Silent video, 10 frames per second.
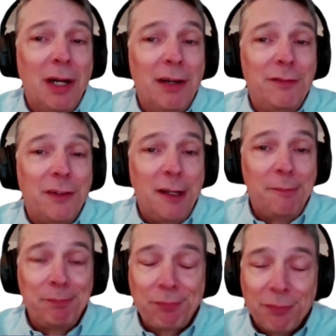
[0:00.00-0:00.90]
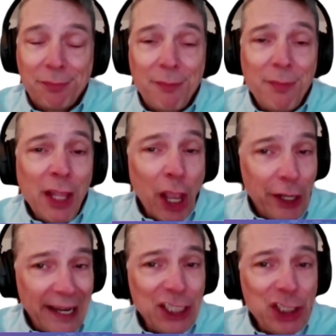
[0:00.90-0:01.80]
of
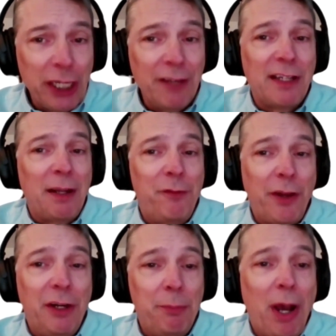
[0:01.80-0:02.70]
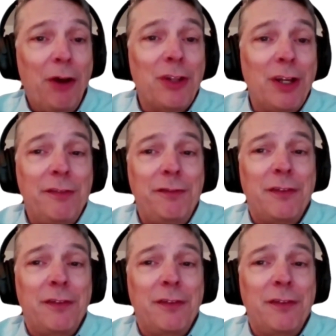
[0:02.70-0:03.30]
an initiative that I'm very proud of,